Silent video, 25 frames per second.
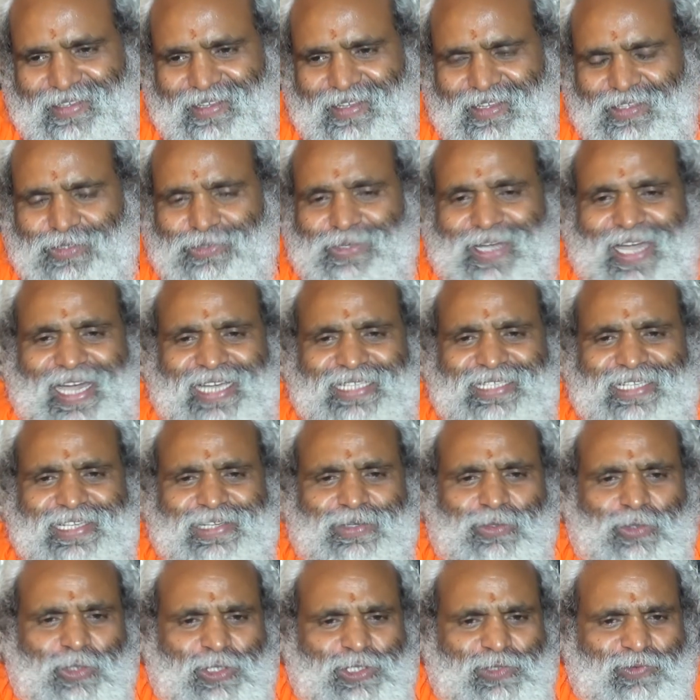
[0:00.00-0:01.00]
So as he
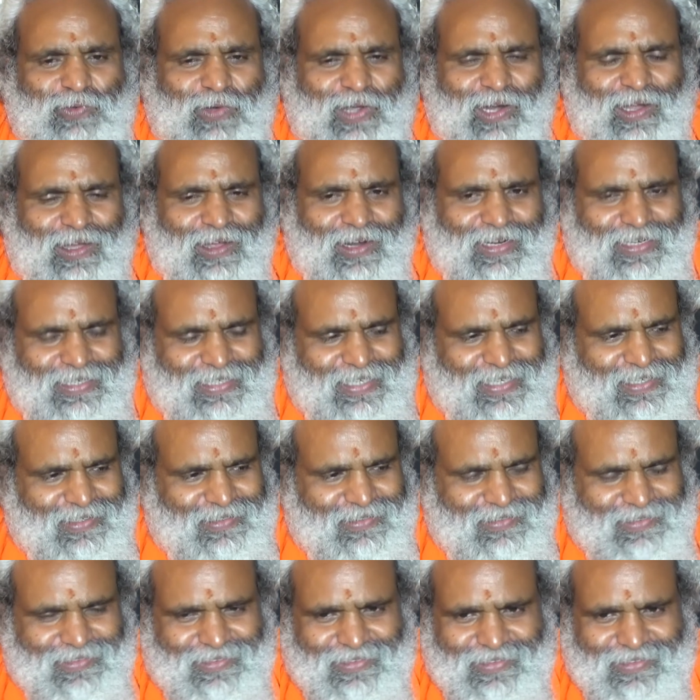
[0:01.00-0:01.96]
goes for hunting,